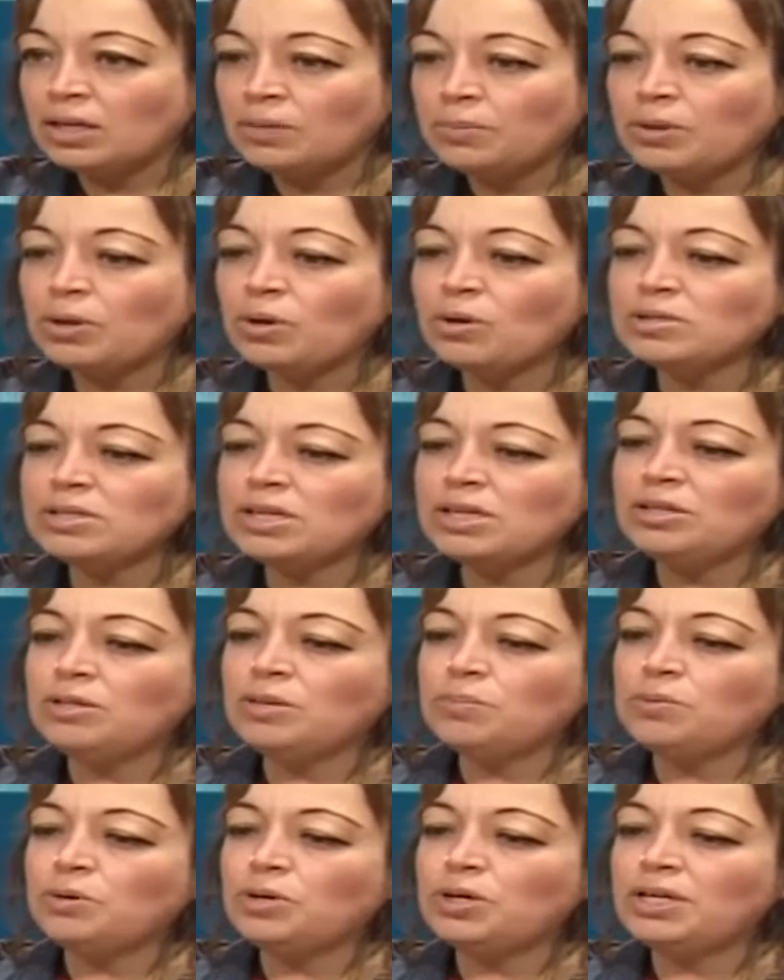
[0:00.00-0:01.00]
Because in
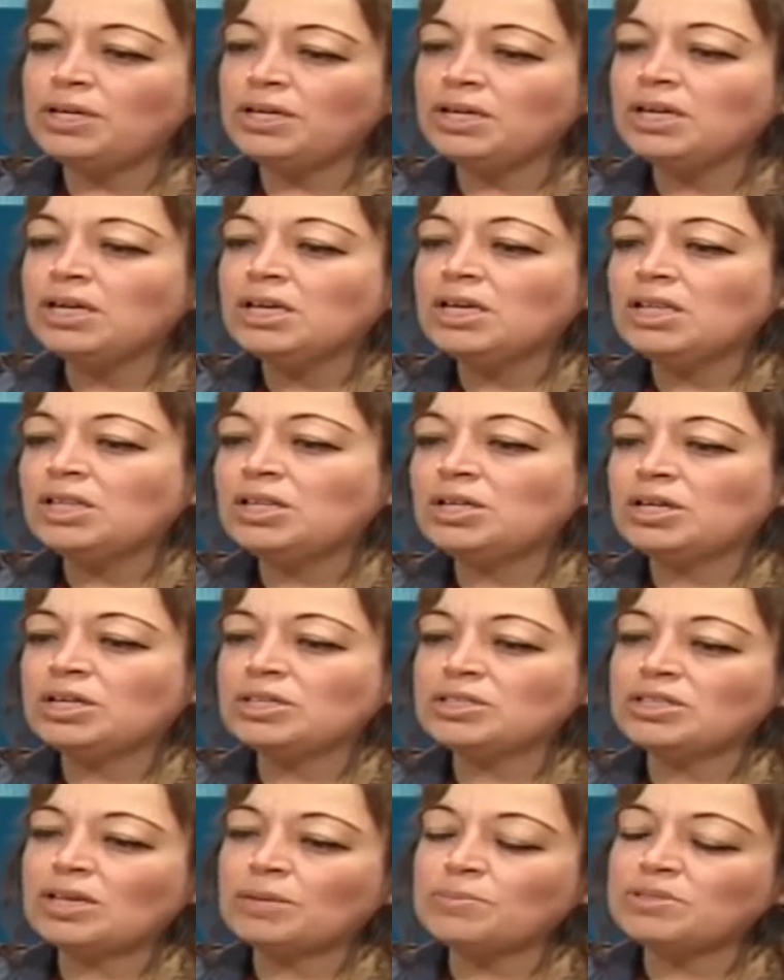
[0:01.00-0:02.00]
the burning there
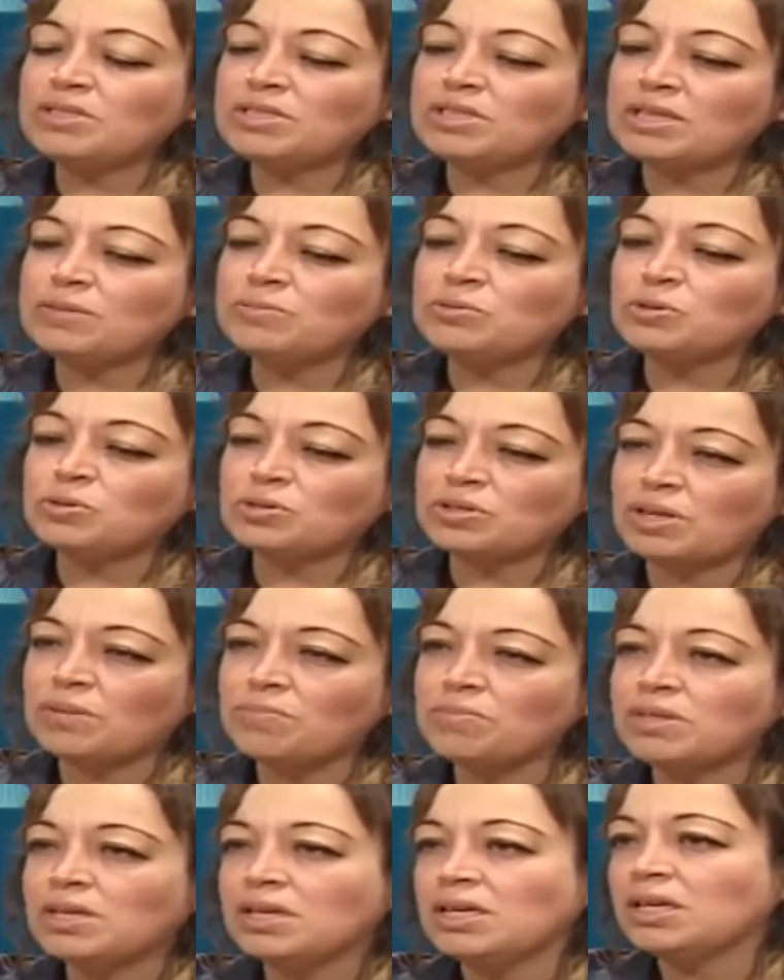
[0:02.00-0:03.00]
are some stems or
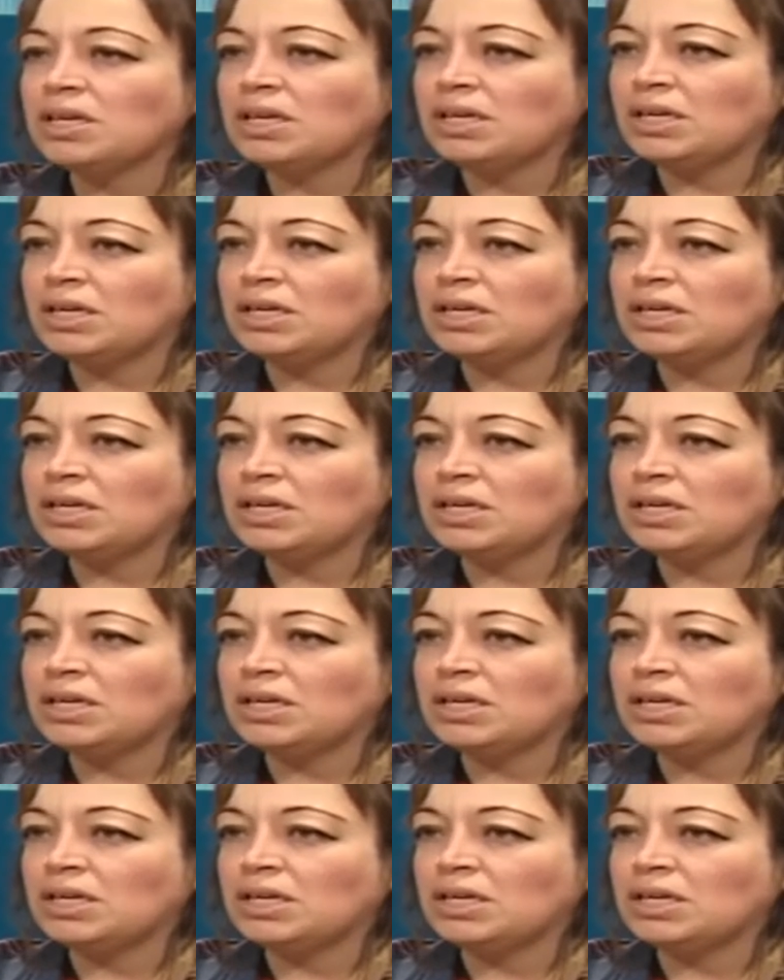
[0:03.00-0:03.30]
something